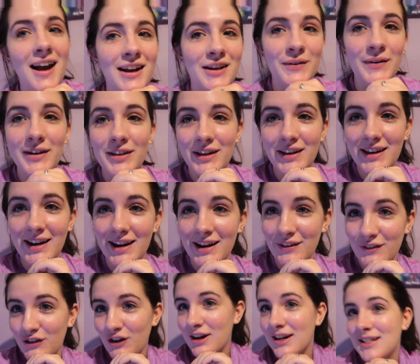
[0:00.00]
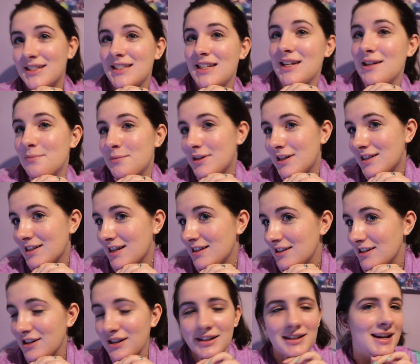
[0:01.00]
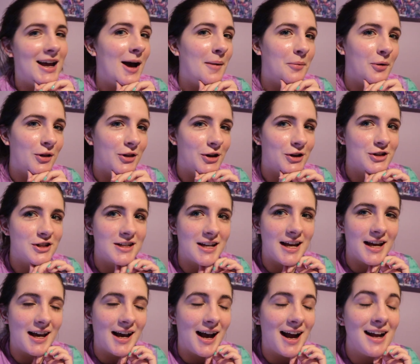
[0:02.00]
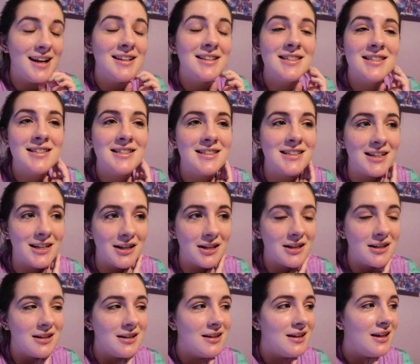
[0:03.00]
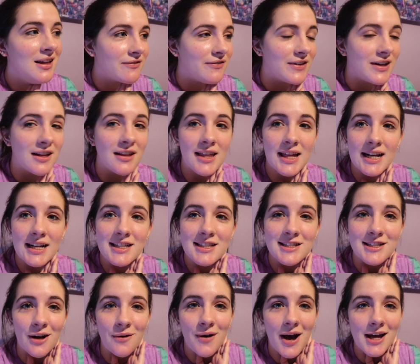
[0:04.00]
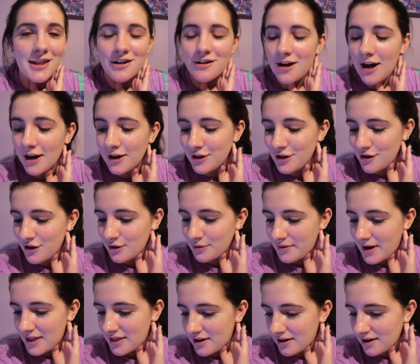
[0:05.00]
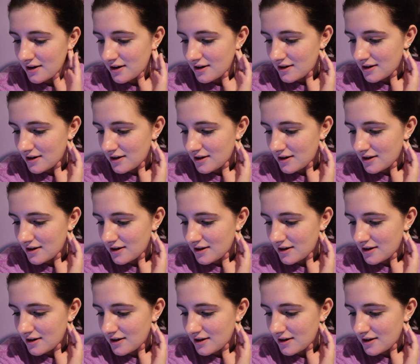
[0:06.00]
I know I look kind of crazy, but that's because I took a nap earlier today. I still feel like so under the weather.